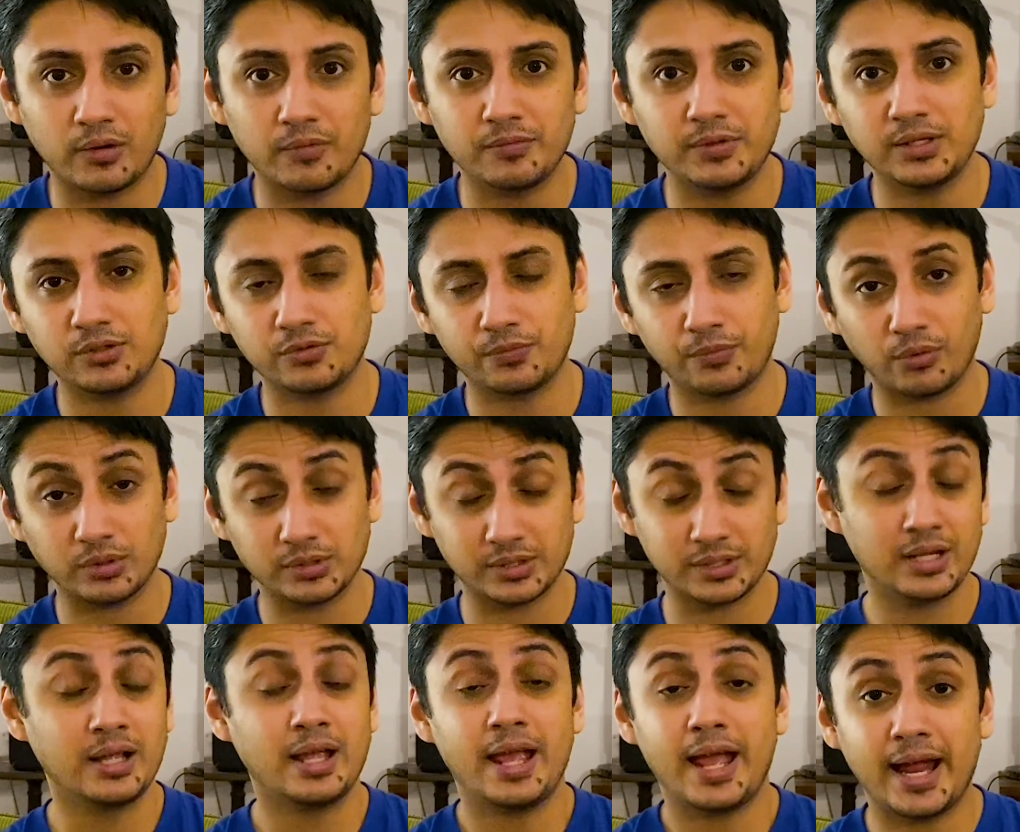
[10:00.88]
all of these phones.
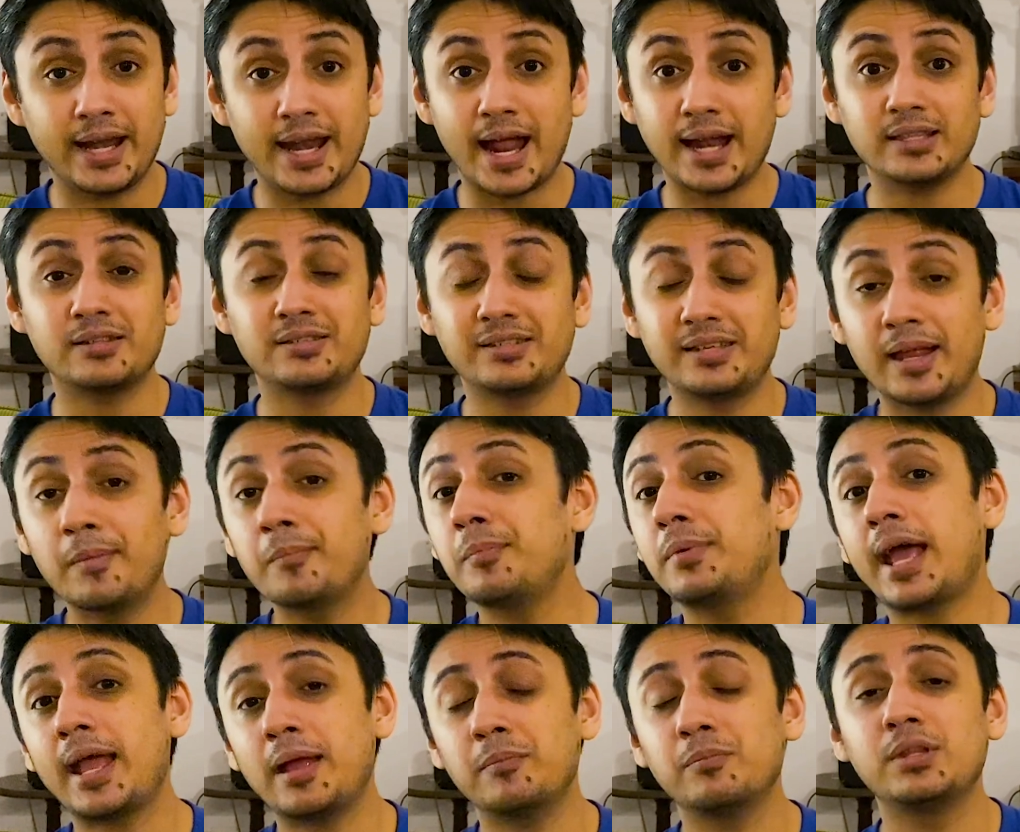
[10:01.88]
And at the same
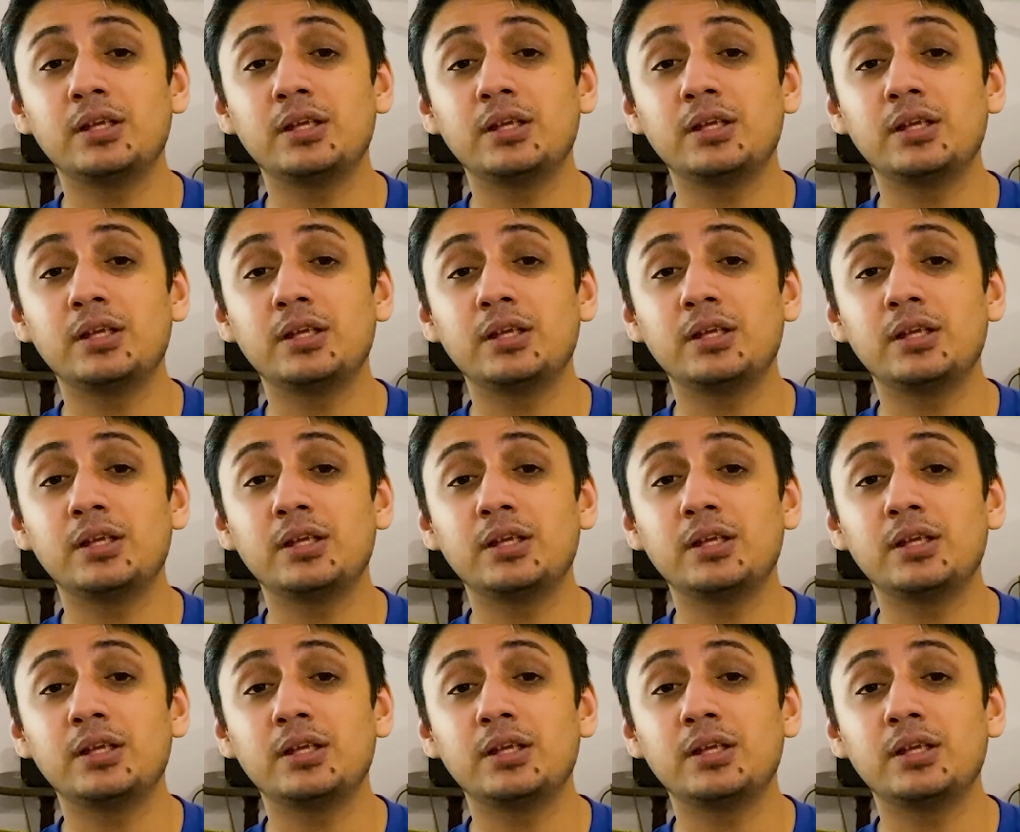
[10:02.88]
time,